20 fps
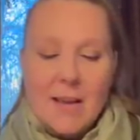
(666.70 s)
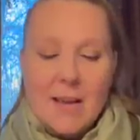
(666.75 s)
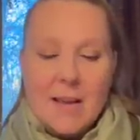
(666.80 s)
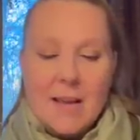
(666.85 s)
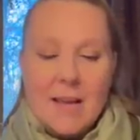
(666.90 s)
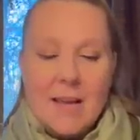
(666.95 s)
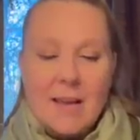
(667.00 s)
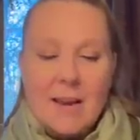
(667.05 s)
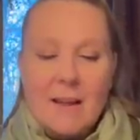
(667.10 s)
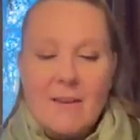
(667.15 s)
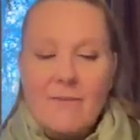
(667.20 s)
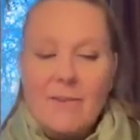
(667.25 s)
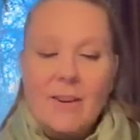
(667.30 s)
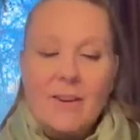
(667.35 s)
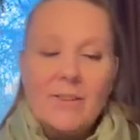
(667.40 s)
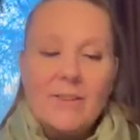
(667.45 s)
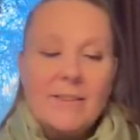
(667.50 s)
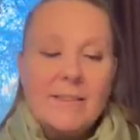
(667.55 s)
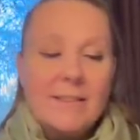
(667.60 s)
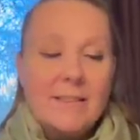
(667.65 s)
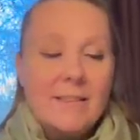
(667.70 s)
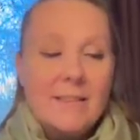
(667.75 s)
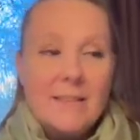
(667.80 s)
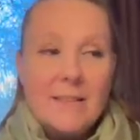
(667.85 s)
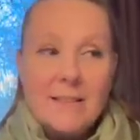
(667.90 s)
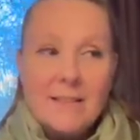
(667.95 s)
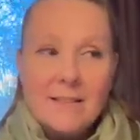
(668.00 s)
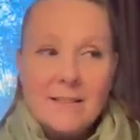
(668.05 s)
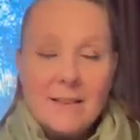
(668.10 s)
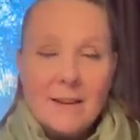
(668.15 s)
And I figured,
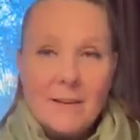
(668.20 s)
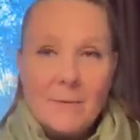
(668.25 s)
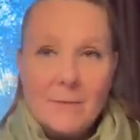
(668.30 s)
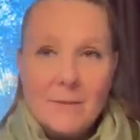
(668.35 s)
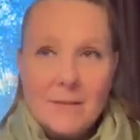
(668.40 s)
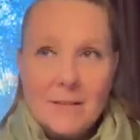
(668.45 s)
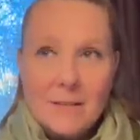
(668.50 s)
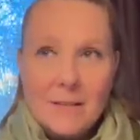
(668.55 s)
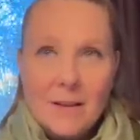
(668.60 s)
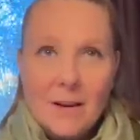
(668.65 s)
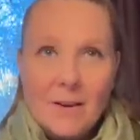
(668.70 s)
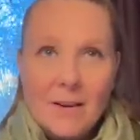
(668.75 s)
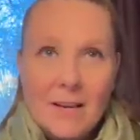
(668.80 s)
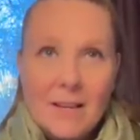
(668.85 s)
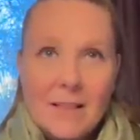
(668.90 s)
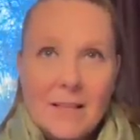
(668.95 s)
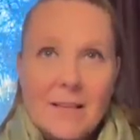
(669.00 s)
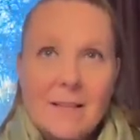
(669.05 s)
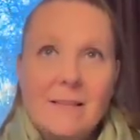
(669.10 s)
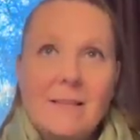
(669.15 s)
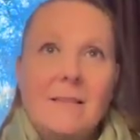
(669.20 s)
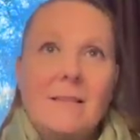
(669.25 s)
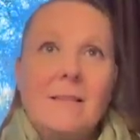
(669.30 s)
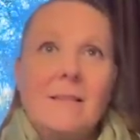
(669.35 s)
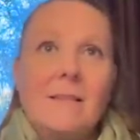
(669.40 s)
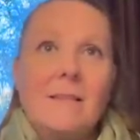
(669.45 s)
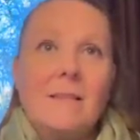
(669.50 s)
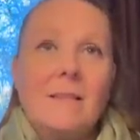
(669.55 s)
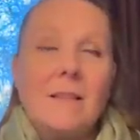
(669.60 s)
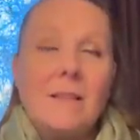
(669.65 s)
since I was starting
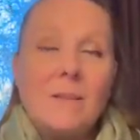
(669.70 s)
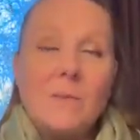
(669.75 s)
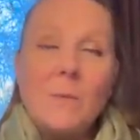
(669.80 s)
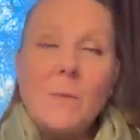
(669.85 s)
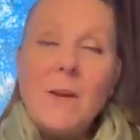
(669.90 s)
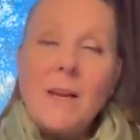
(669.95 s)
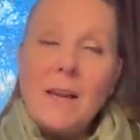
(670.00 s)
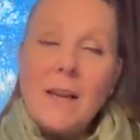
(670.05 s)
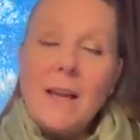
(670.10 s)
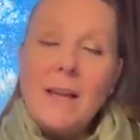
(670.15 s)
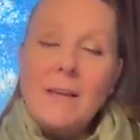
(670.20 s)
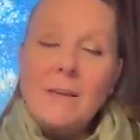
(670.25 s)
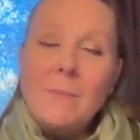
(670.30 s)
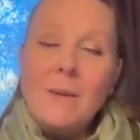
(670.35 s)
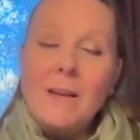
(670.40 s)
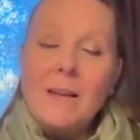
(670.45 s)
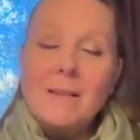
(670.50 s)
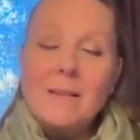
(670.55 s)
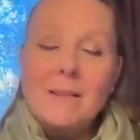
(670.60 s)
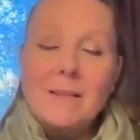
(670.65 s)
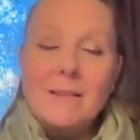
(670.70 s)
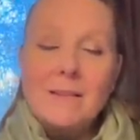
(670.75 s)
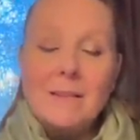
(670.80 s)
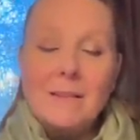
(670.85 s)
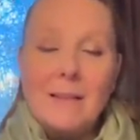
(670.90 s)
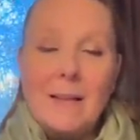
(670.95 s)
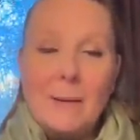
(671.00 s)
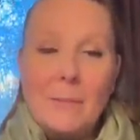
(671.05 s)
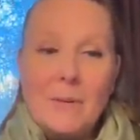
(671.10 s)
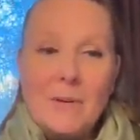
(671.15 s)
this weekend, because it's the
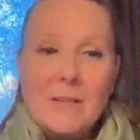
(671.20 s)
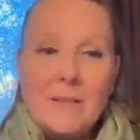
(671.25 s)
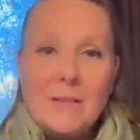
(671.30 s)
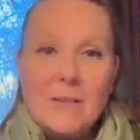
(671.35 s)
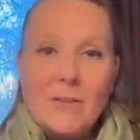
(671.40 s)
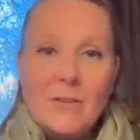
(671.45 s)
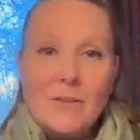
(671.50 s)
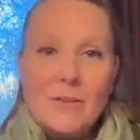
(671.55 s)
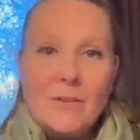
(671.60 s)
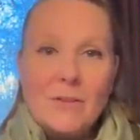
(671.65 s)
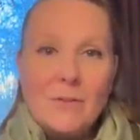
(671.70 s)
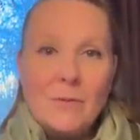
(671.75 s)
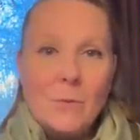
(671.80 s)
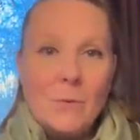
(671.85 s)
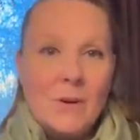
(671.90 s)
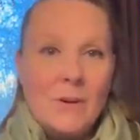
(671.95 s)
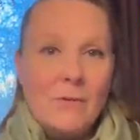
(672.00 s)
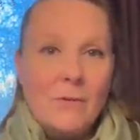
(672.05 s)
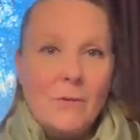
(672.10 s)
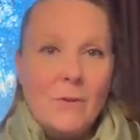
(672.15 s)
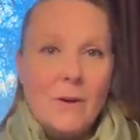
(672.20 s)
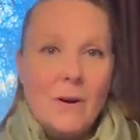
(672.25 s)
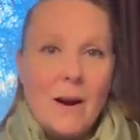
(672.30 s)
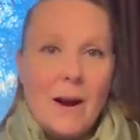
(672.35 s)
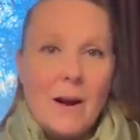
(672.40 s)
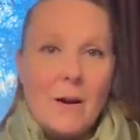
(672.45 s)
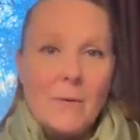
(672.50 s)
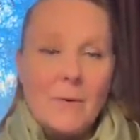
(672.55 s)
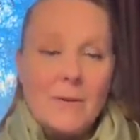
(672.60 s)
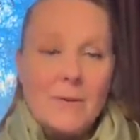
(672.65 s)
Library Stitchers 24
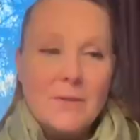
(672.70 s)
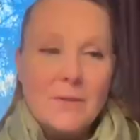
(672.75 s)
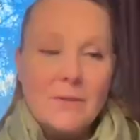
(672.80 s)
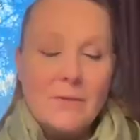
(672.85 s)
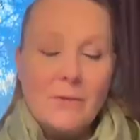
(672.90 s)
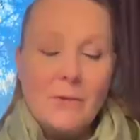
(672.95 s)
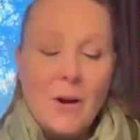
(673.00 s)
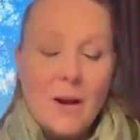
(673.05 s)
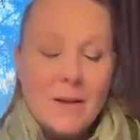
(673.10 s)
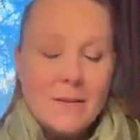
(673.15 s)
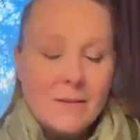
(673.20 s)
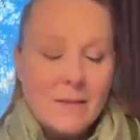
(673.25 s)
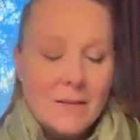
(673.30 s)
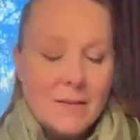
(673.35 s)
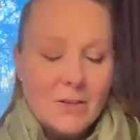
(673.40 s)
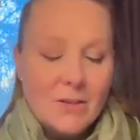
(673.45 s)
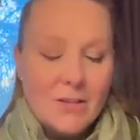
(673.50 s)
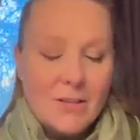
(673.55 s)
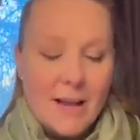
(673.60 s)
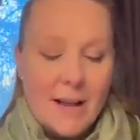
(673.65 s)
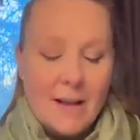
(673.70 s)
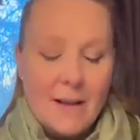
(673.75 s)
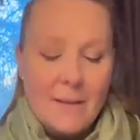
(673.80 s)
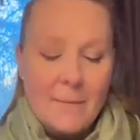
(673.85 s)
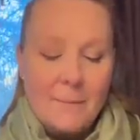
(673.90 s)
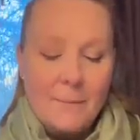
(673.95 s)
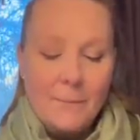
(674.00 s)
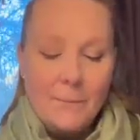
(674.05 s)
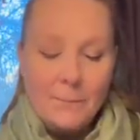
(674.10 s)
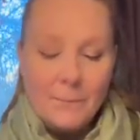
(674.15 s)
hours of cross stitch
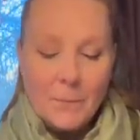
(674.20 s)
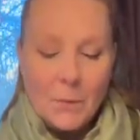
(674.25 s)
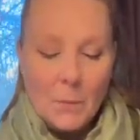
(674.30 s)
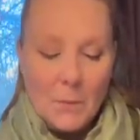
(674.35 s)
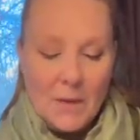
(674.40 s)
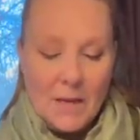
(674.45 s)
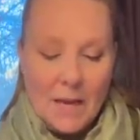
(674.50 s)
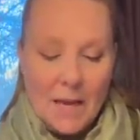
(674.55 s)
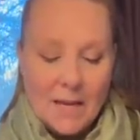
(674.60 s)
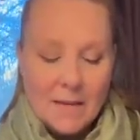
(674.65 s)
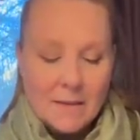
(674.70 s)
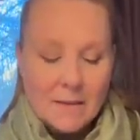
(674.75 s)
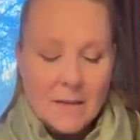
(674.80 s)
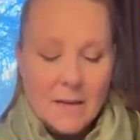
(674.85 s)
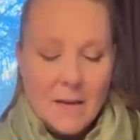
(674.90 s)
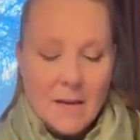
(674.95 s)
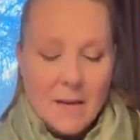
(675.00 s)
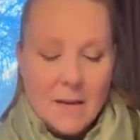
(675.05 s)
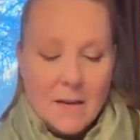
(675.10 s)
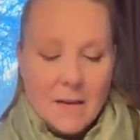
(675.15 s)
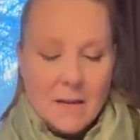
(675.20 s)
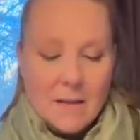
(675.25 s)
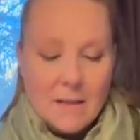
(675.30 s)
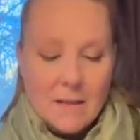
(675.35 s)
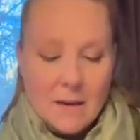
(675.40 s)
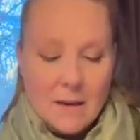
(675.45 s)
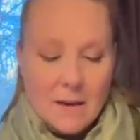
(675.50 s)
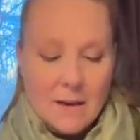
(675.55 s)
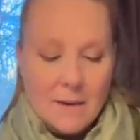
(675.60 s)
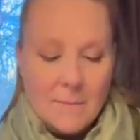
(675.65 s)
weekend.
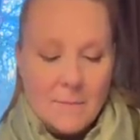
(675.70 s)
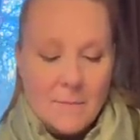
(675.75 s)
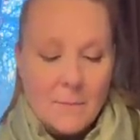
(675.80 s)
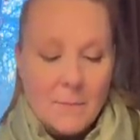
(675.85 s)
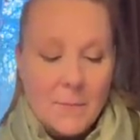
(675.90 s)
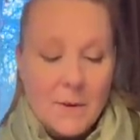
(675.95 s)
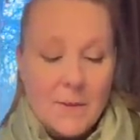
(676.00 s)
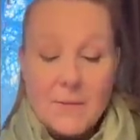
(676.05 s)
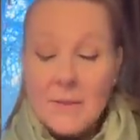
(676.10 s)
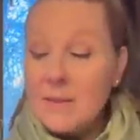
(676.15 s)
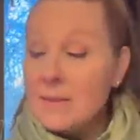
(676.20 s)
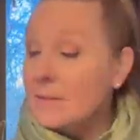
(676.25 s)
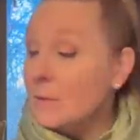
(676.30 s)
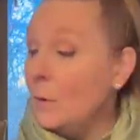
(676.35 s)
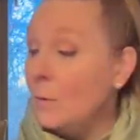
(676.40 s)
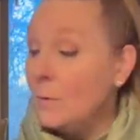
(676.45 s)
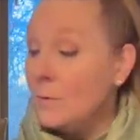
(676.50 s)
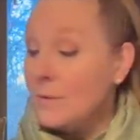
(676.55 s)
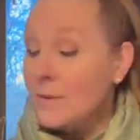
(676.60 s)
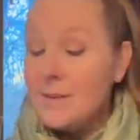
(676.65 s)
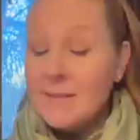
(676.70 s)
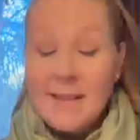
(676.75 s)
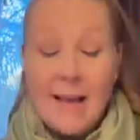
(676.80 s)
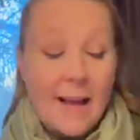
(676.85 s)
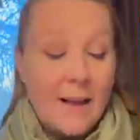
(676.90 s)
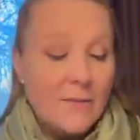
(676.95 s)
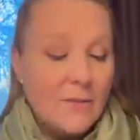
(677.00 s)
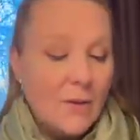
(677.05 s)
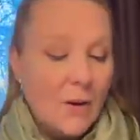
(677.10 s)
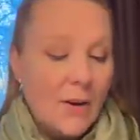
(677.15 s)
But this, oh, the
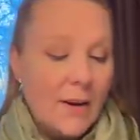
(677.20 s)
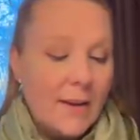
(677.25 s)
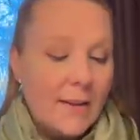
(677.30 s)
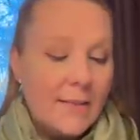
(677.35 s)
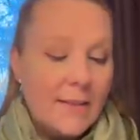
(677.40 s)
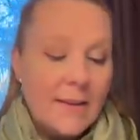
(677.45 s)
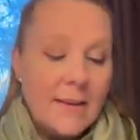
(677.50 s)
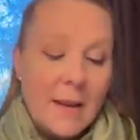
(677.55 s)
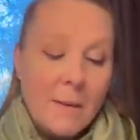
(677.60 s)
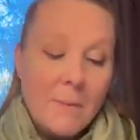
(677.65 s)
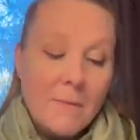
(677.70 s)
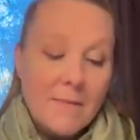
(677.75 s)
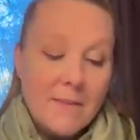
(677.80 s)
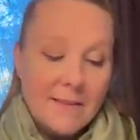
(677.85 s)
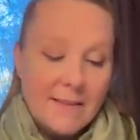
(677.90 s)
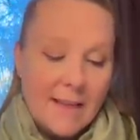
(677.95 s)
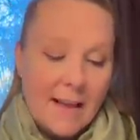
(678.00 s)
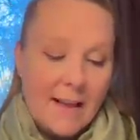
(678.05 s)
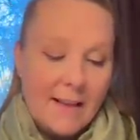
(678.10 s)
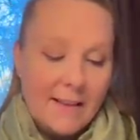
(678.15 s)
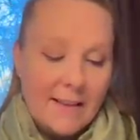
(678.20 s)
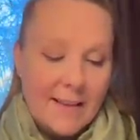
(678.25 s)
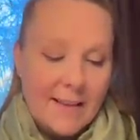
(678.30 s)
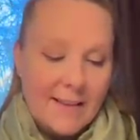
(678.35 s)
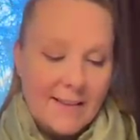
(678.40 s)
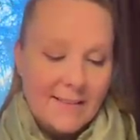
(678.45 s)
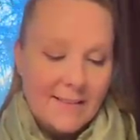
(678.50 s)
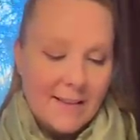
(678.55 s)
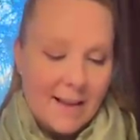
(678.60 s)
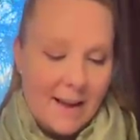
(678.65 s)
sal, sorry, the name of the sal
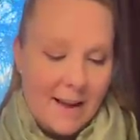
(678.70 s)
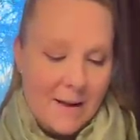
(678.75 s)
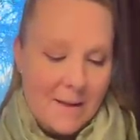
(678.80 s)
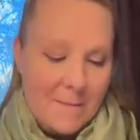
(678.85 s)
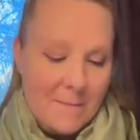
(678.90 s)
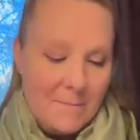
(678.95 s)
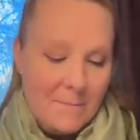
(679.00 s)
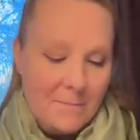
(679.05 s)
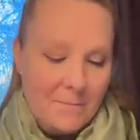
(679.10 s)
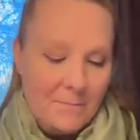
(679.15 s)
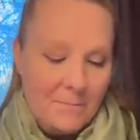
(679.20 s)
is oh